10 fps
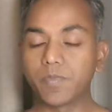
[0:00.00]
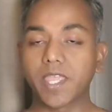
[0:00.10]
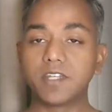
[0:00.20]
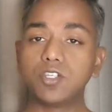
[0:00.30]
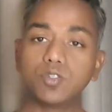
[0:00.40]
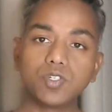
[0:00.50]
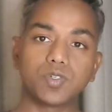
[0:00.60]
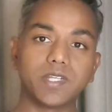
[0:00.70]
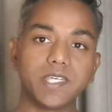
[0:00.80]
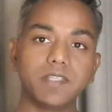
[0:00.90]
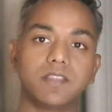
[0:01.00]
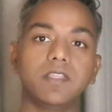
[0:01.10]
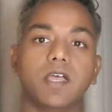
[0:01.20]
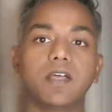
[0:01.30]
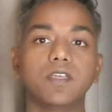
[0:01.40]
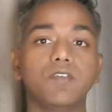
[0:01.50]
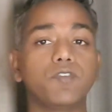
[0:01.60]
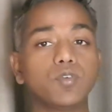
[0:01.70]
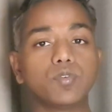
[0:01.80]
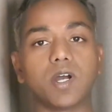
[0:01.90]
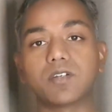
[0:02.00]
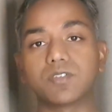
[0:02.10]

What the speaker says: And usually, if you are